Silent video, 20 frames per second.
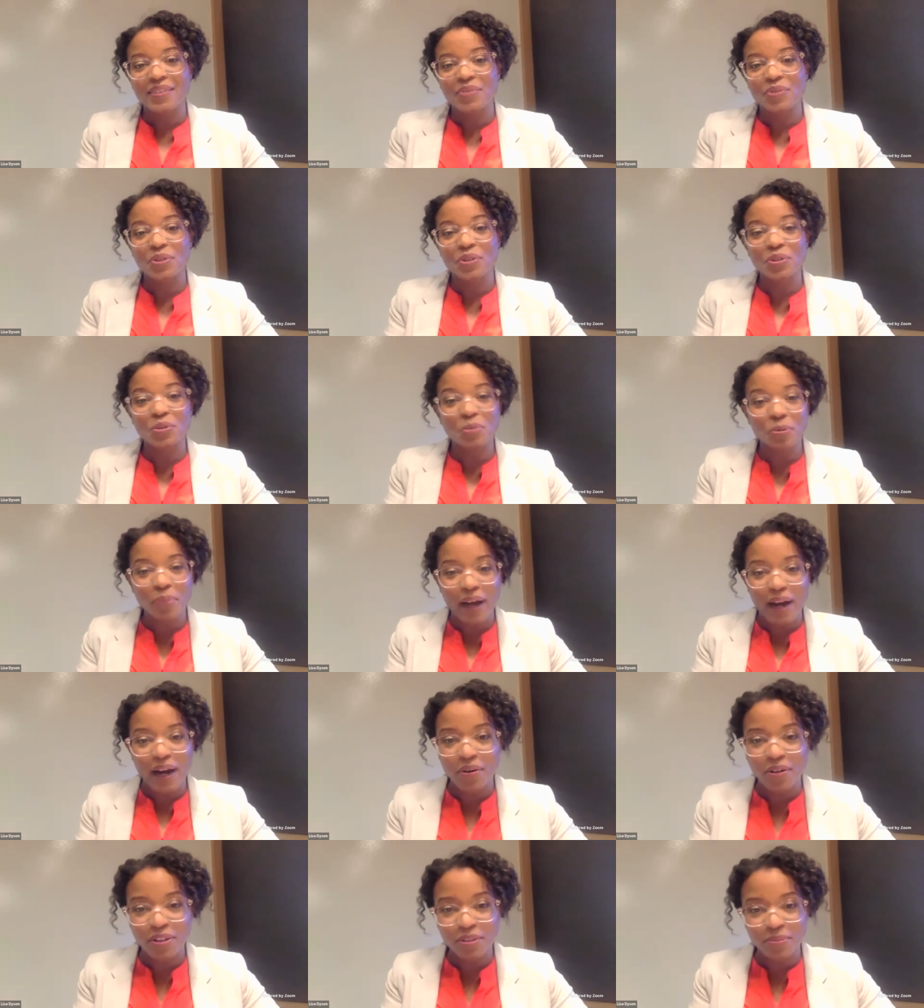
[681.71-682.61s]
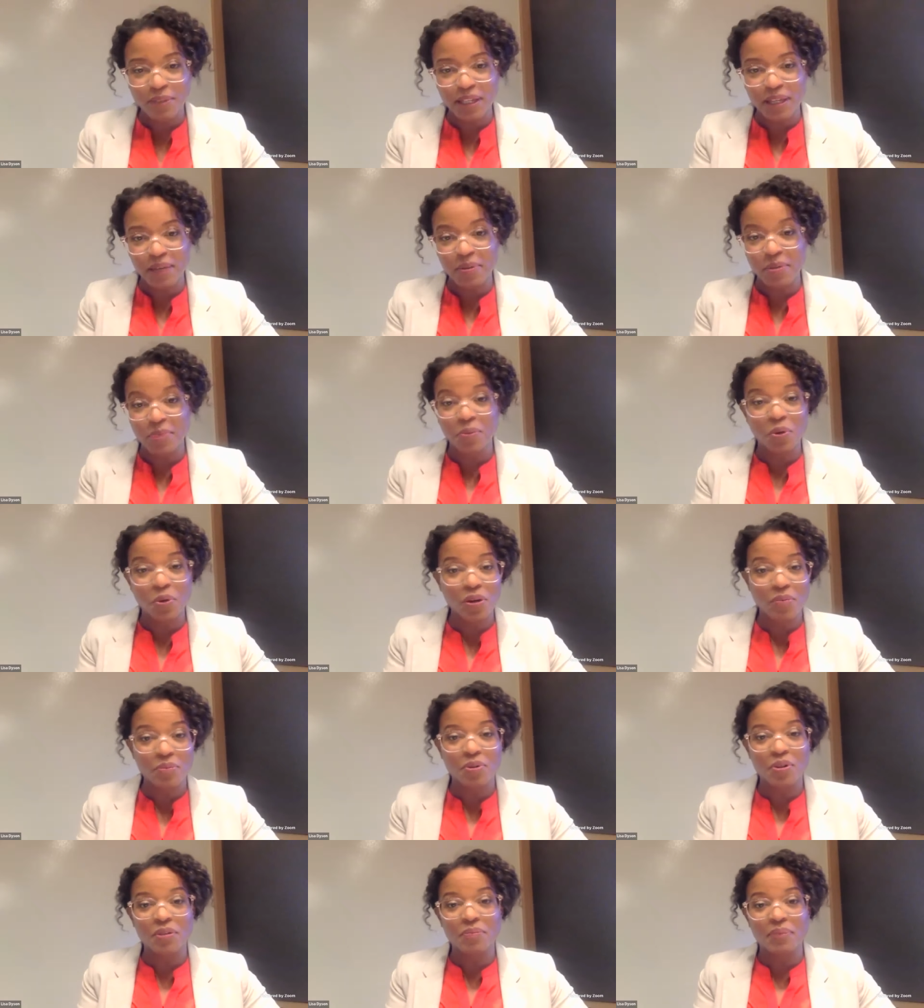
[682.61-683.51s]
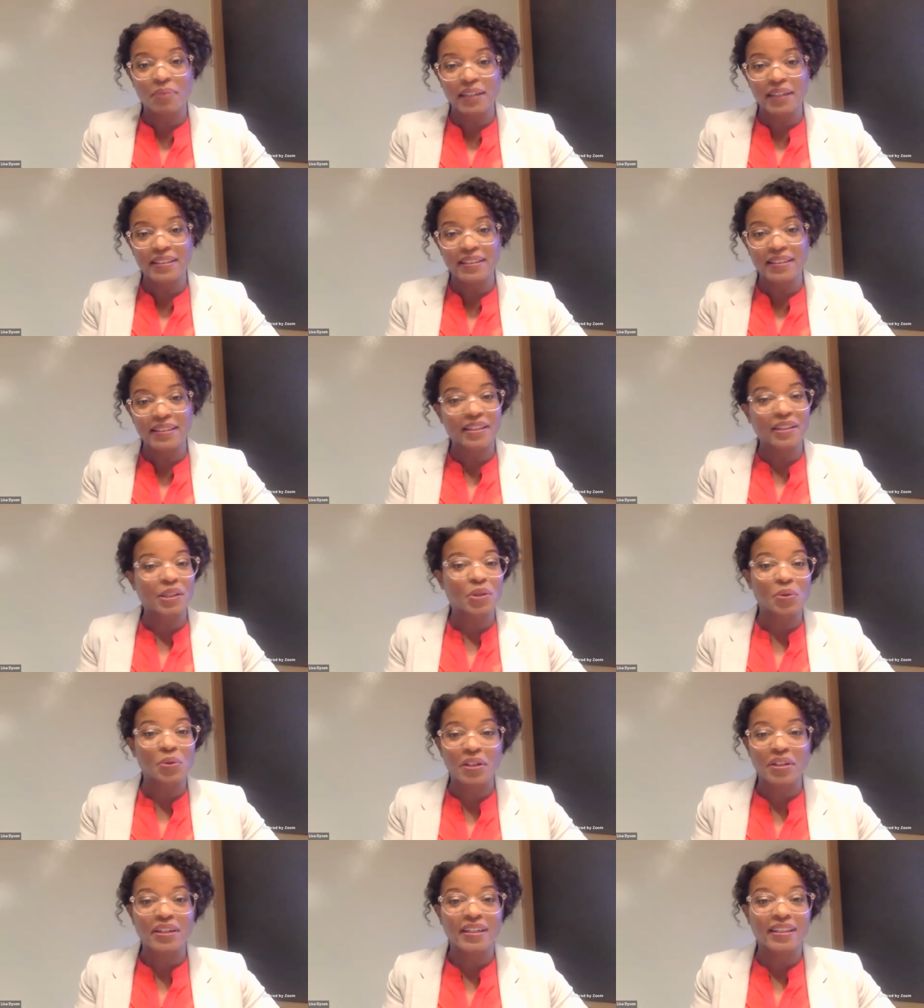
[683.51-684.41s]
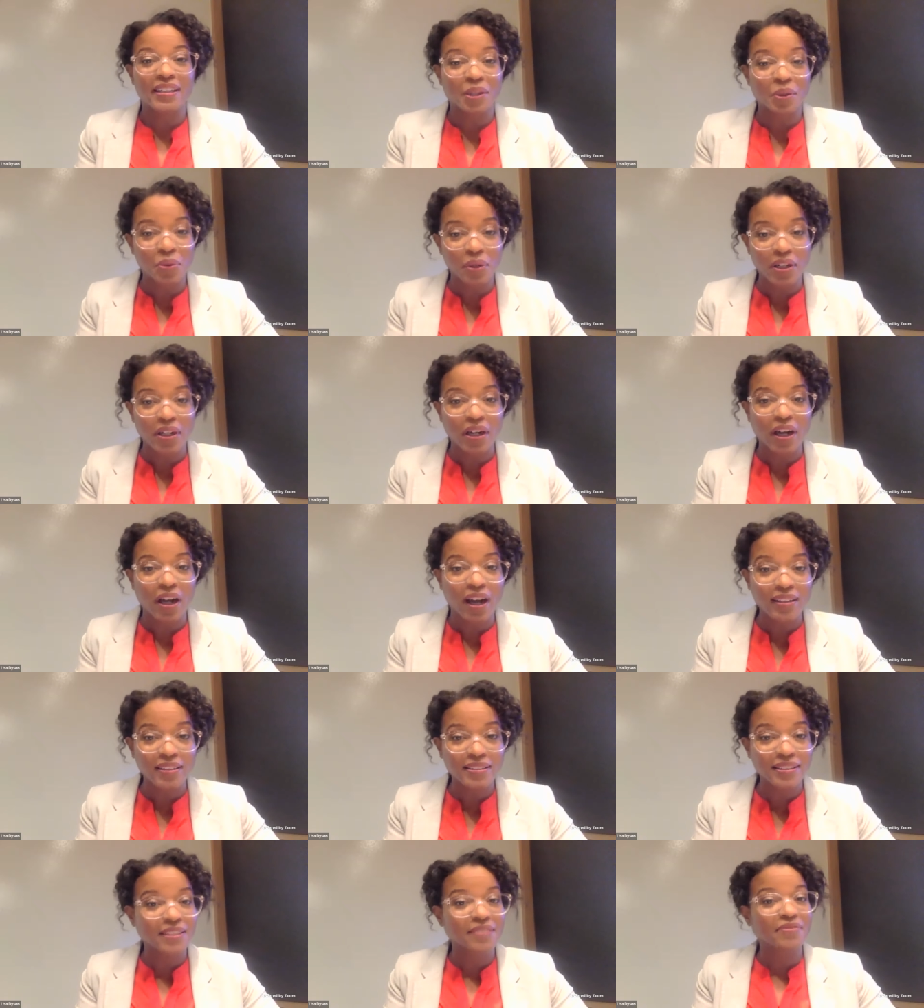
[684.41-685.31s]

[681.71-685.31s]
renewable power is becoming more and more abundant and lower and lower costs.